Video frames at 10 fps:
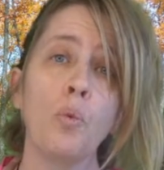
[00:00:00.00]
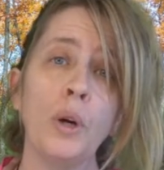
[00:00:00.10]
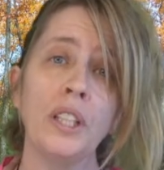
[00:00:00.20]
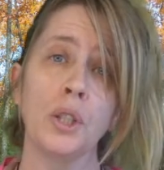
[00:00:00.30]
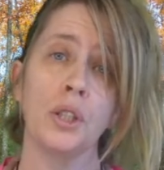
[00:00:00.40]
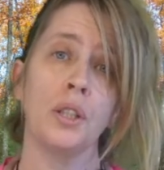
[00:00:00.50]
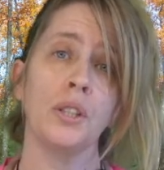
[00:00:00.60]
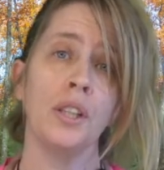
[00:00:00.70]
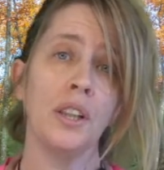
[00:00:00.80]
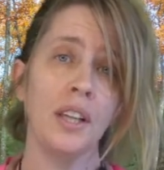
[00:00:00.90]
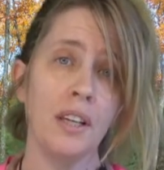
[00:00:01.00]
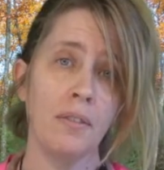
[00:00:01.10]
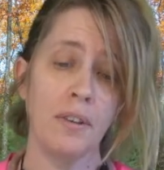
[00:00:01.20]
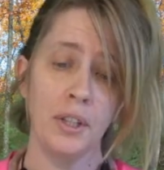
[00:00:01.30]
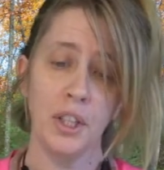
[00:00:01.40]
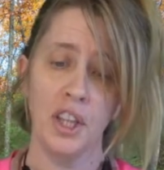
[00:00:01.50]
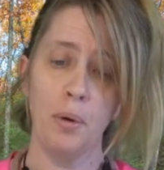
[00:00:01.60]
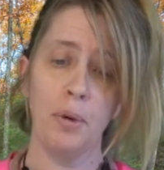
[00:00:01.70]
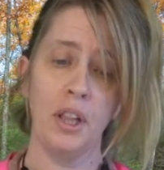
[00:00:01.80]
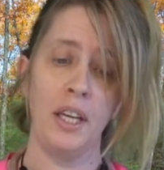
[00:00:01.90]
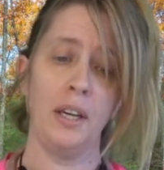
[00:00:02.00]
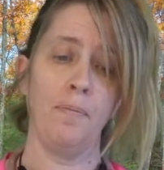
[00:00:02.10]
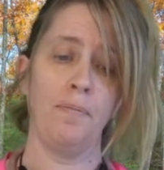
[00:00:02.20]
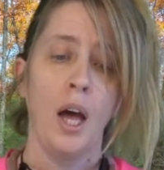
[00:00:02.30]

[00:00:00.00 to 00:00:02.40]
wished to live deliberately